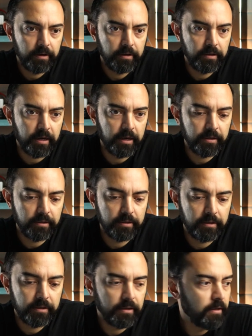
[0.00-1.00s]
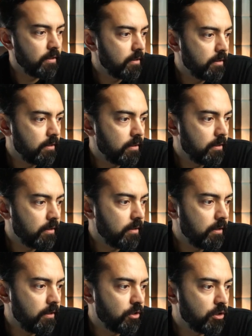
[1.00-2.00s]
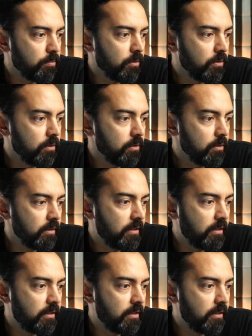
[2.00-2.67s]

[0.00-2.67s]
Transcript: dot teachable